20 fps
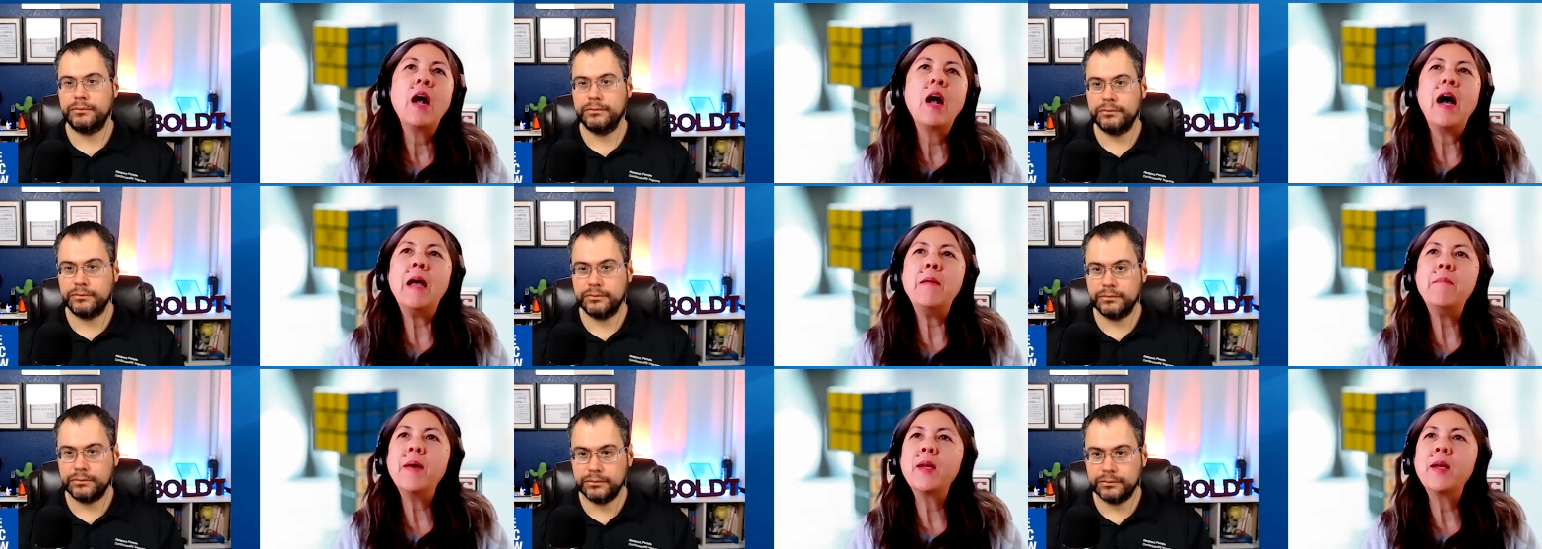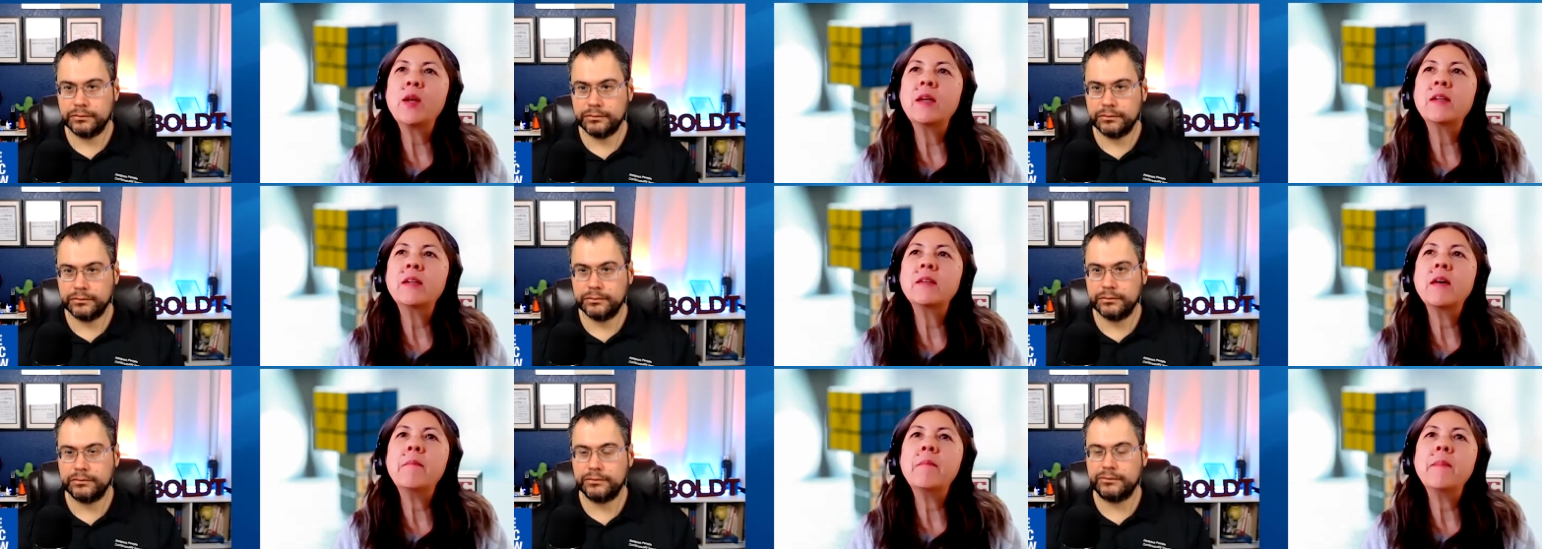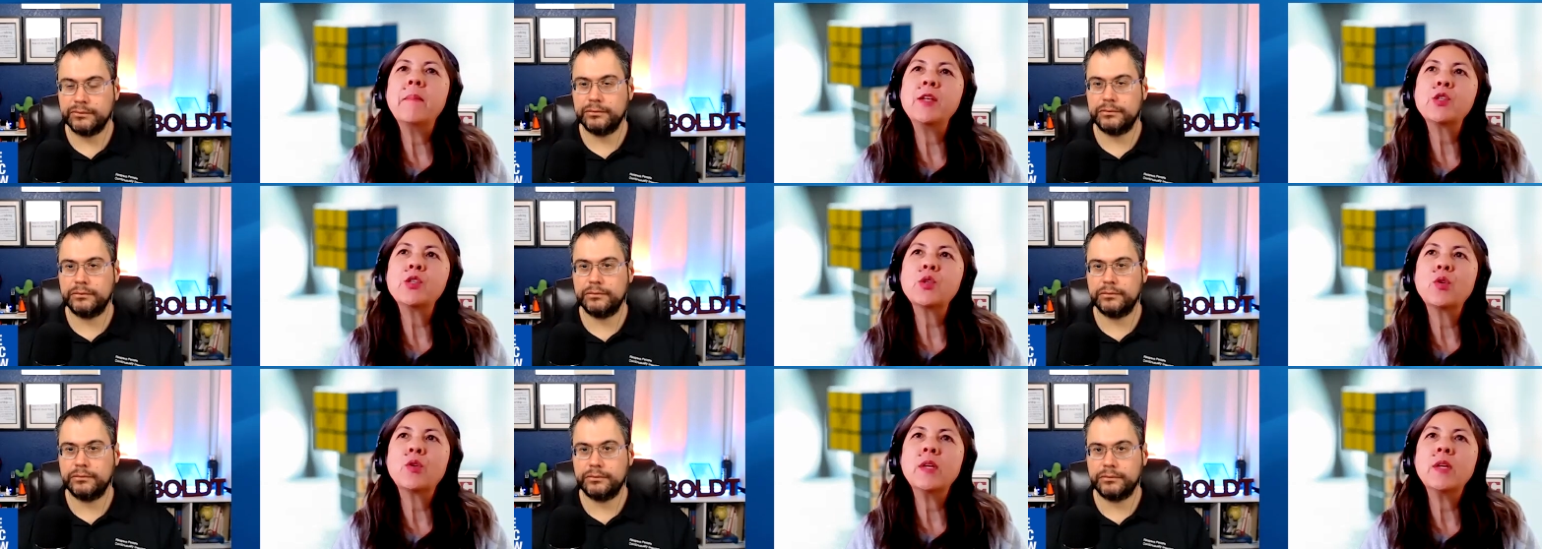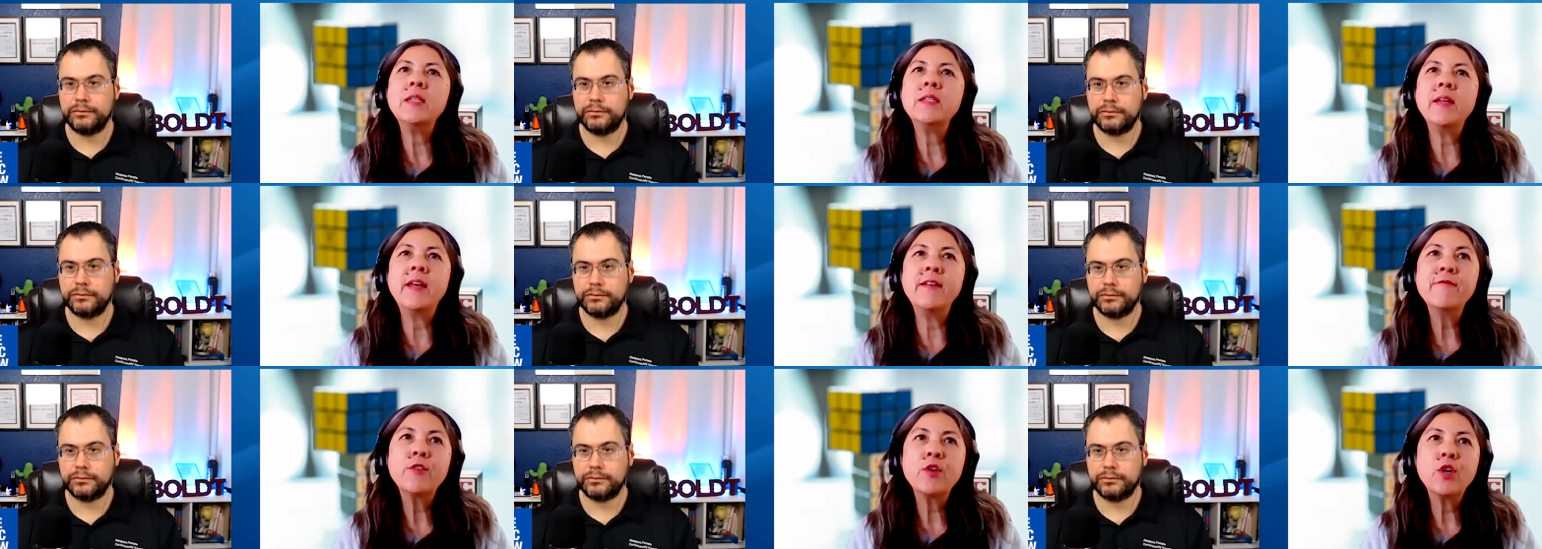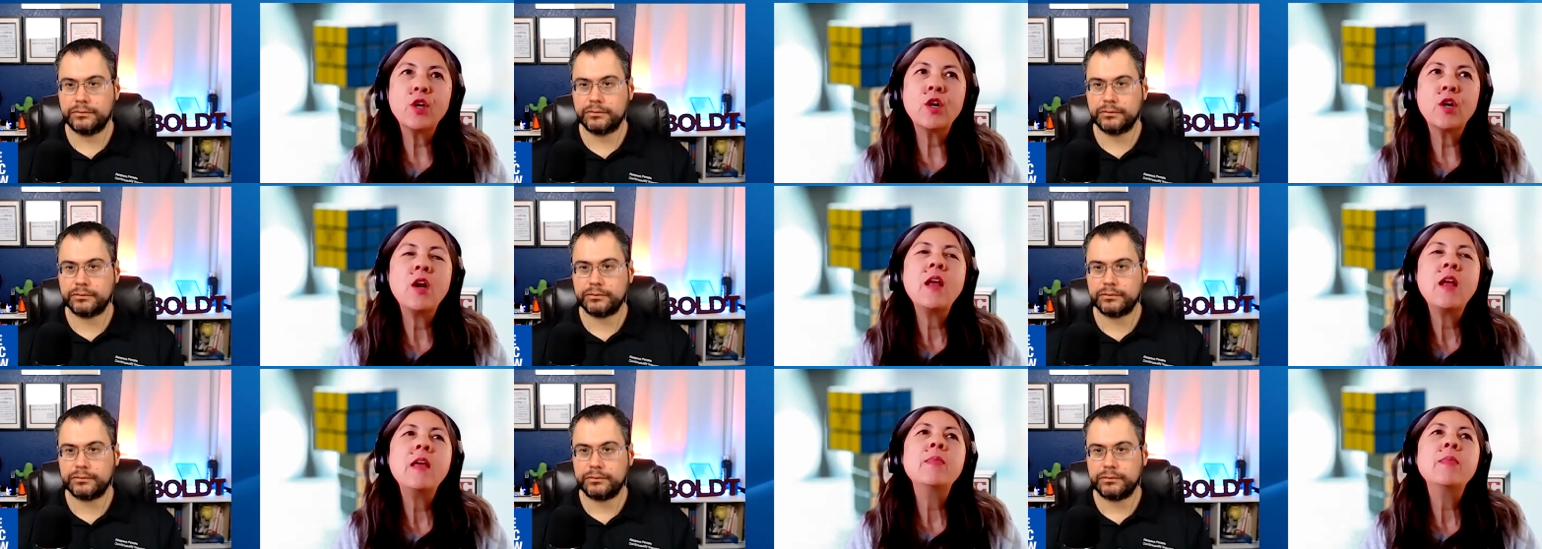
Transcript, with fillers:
Speaker 1: I met a, a mentor in Denver